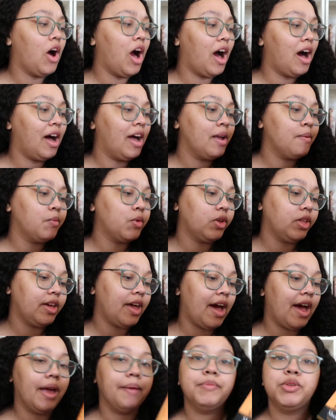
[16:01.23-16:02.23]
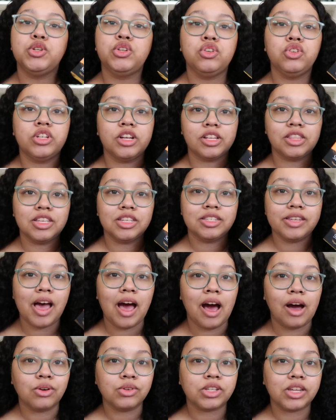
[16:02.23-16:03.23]
I'm really hyped to check this
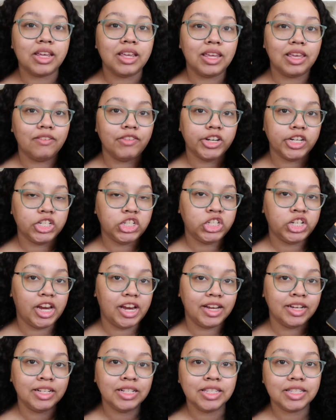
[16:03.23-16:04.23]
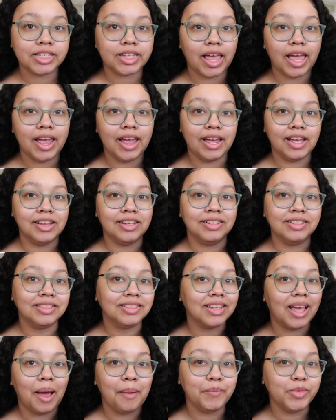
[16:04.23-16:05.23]
out and give it a chance
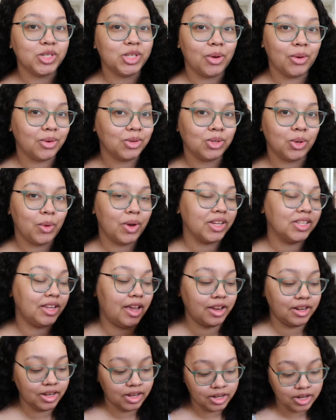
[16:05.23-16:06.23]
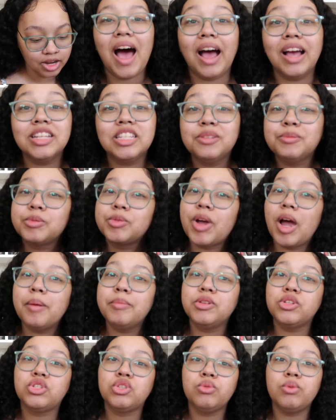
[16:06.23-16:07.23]
and I'm so so excited. I
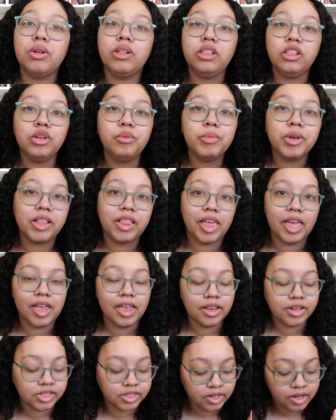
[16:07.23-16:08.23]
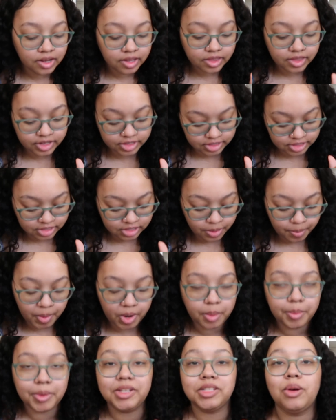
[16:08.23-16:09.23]
subscribed to Illumicate this
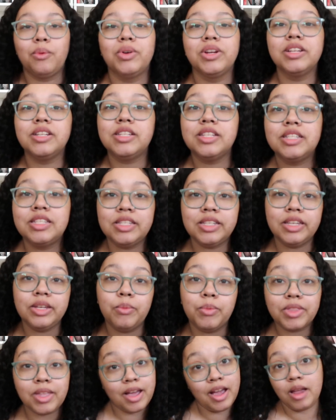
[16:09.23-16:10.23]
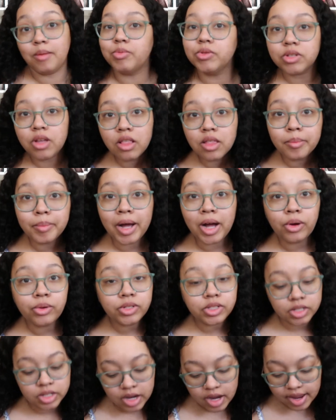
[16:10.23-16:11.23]
summer because I wanted to see what the hype was all
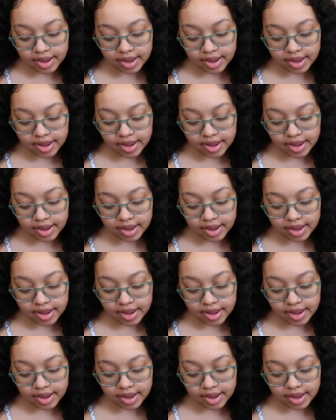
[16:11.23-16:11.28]
about.